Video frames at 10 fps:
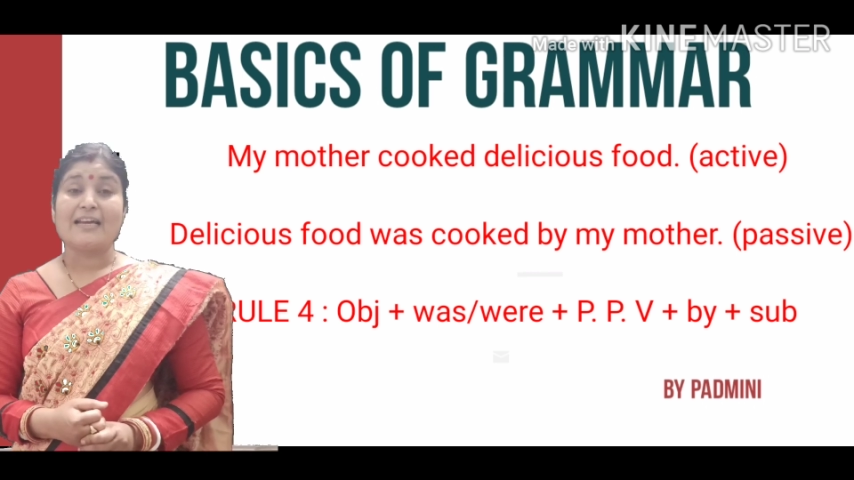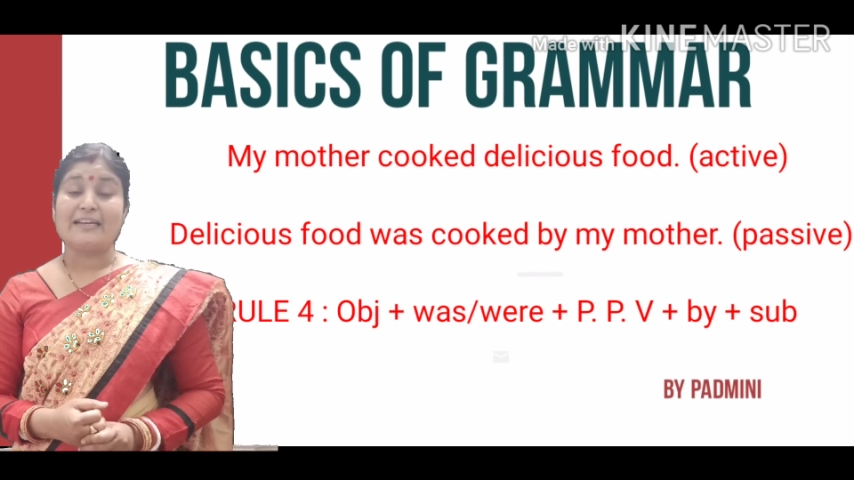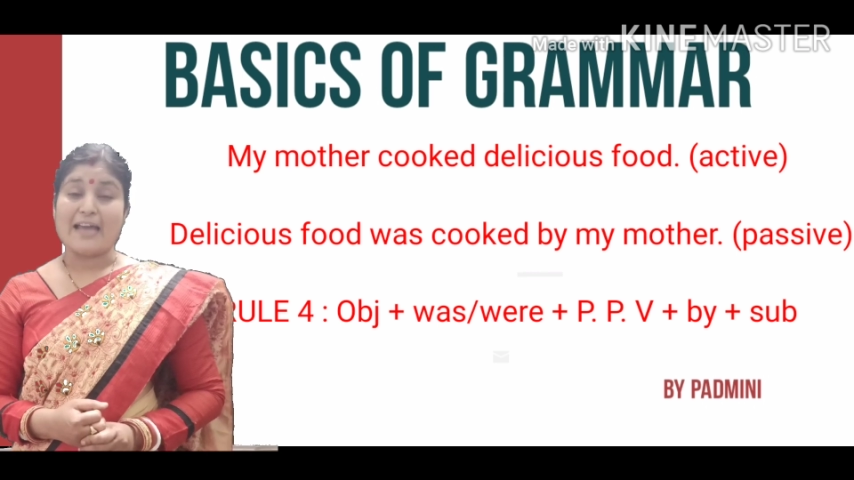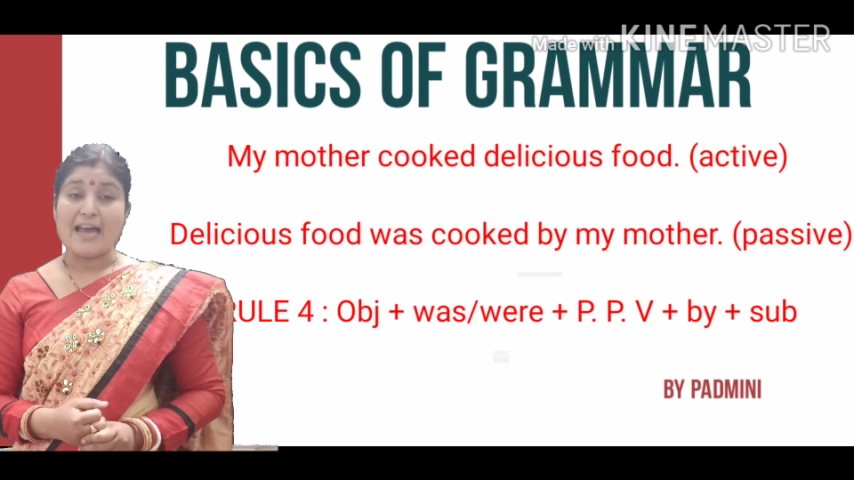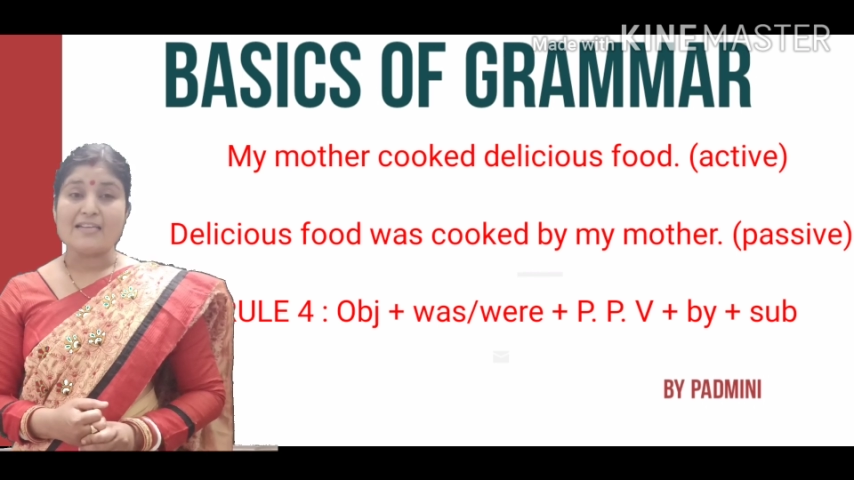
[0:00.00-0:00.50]

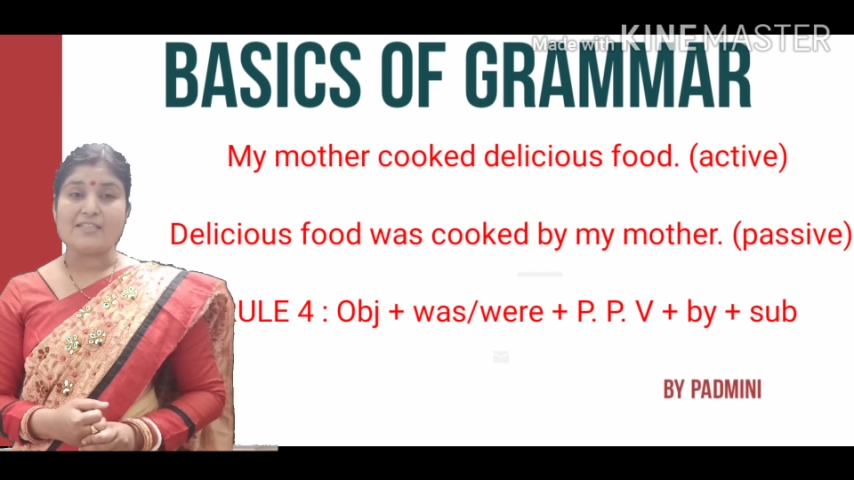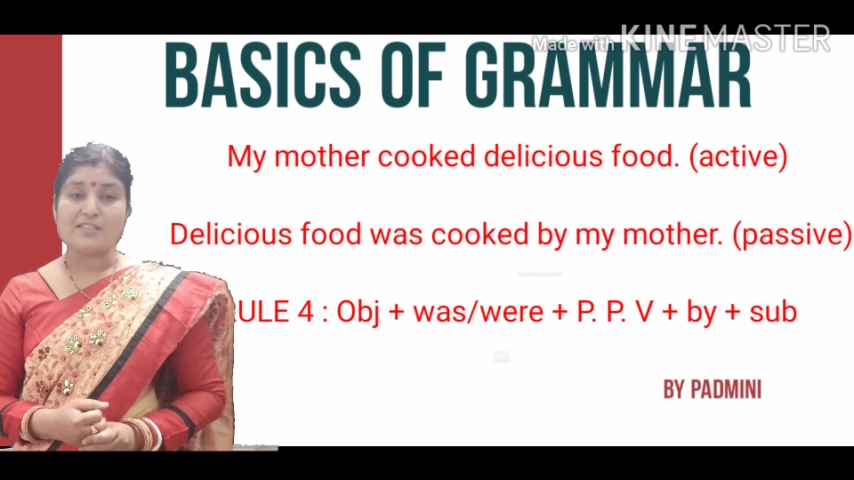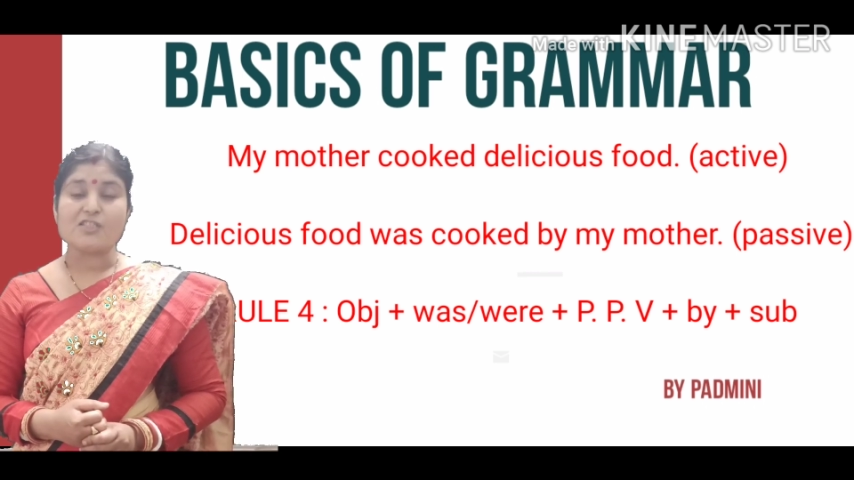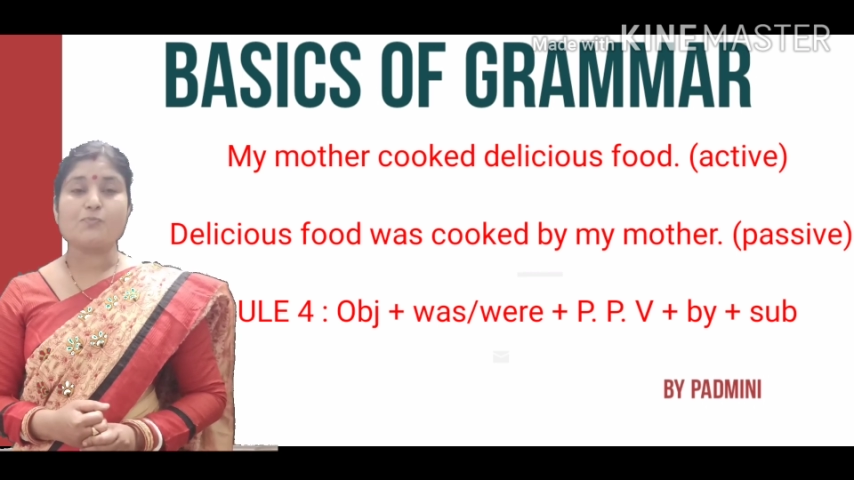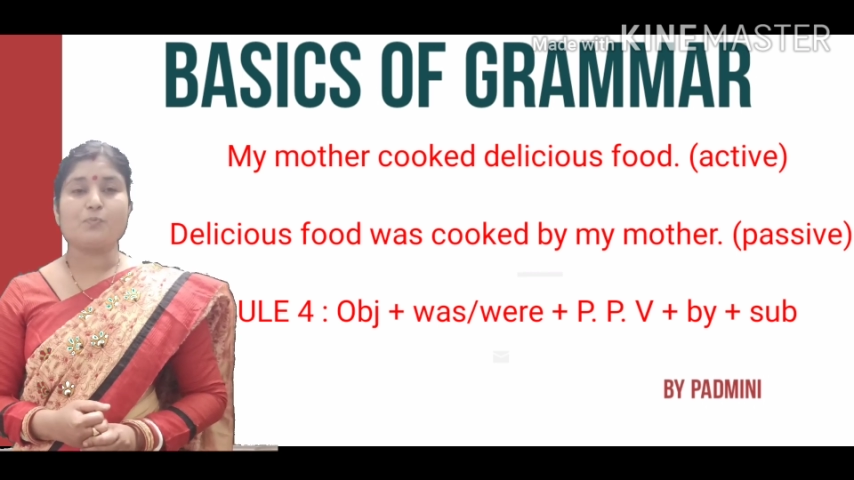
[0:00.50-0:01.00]

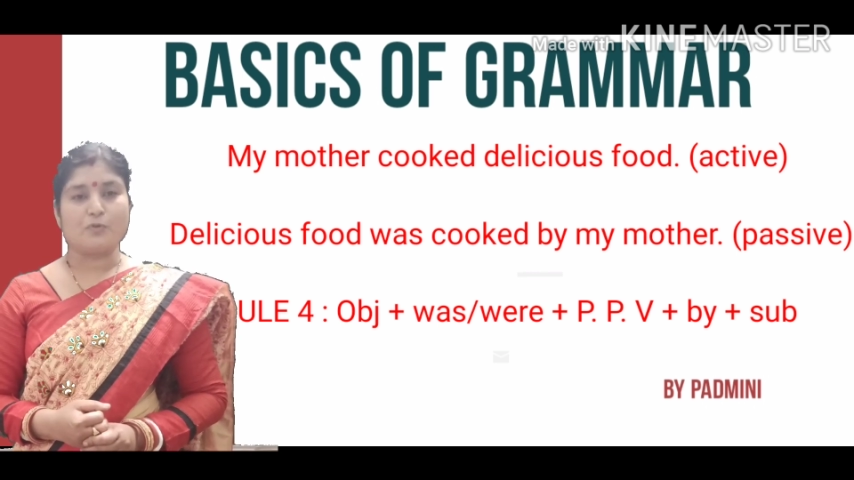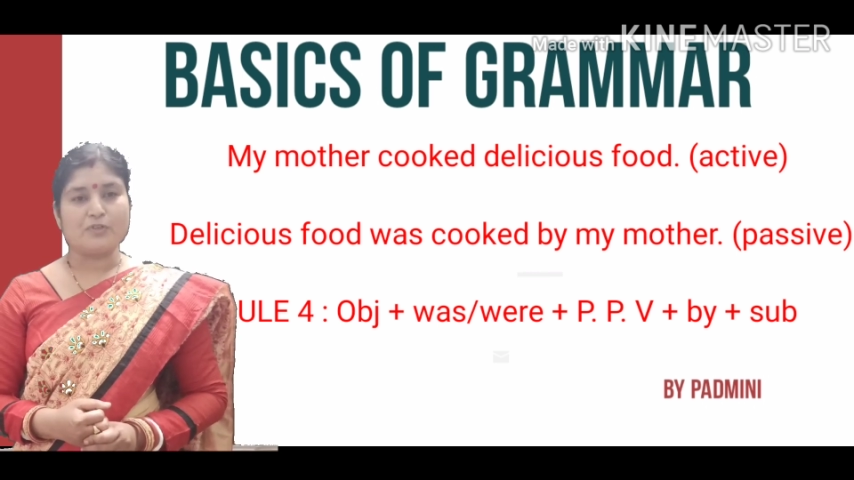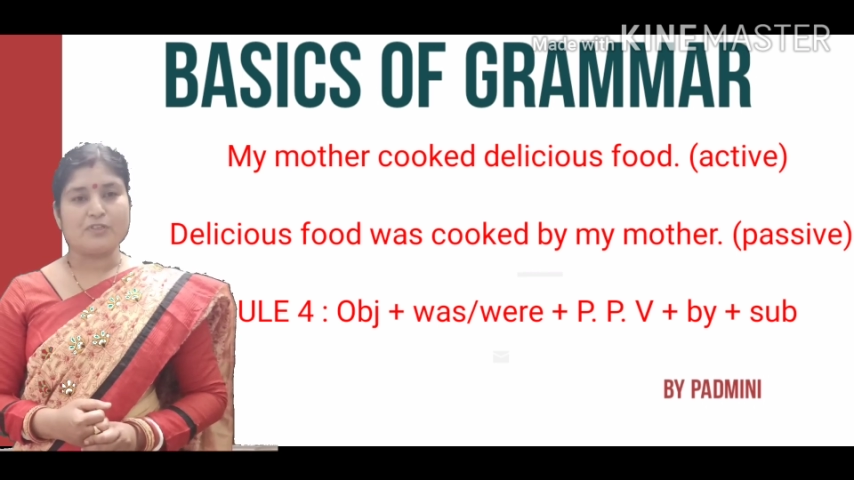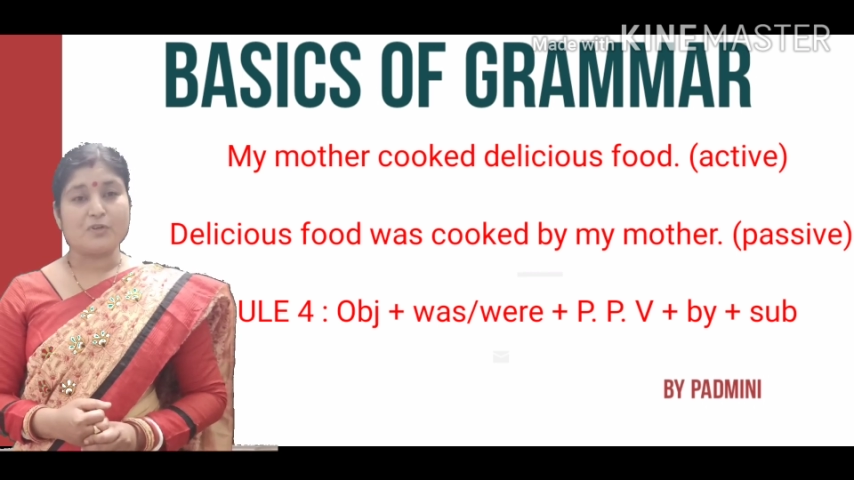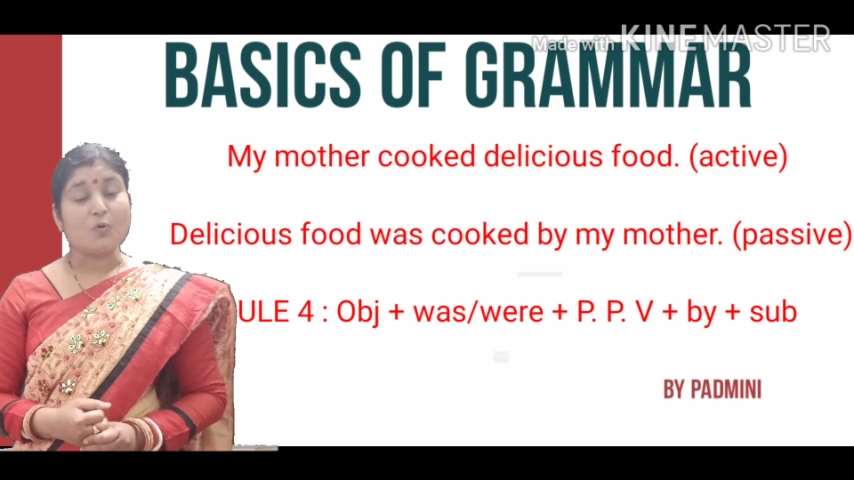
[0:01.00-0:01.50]
Delicious food